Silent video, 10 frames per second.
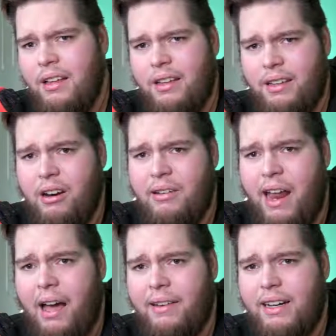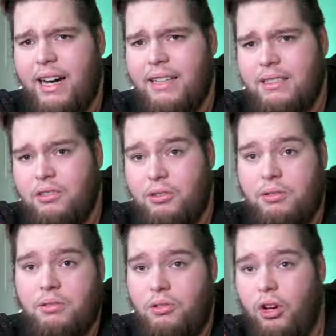you know, now I
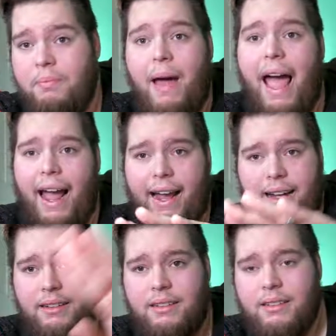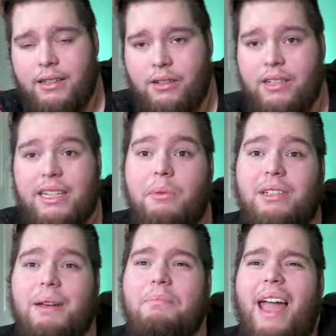look back, you know, because I was
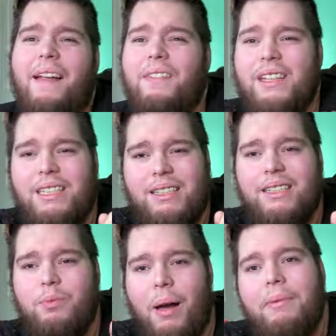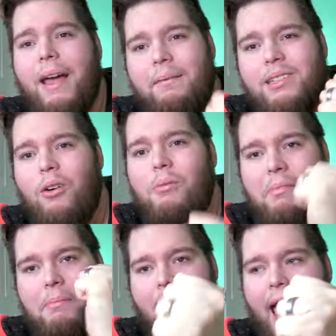like, man, this webcam is holding
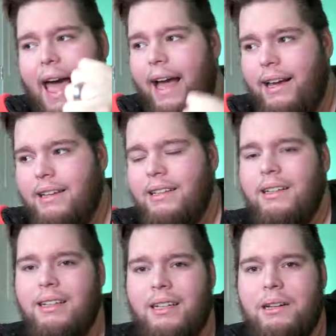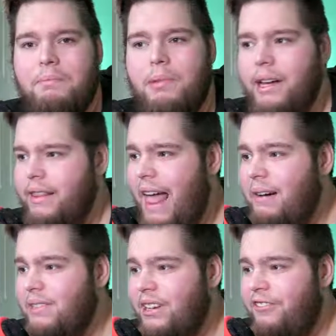me back. But
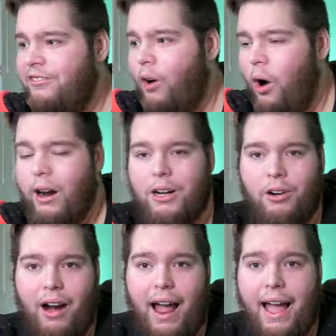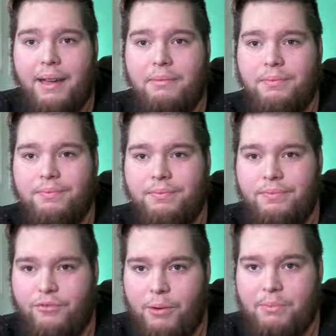that was a far cry
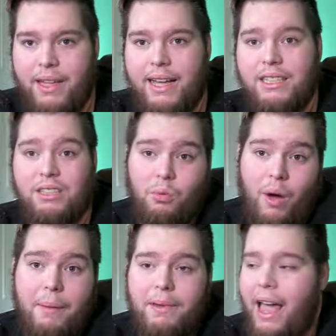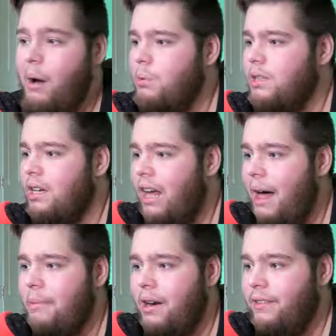from this. The webcam was a
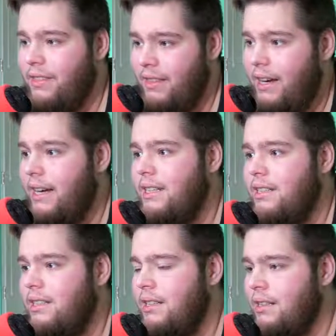lot better than this.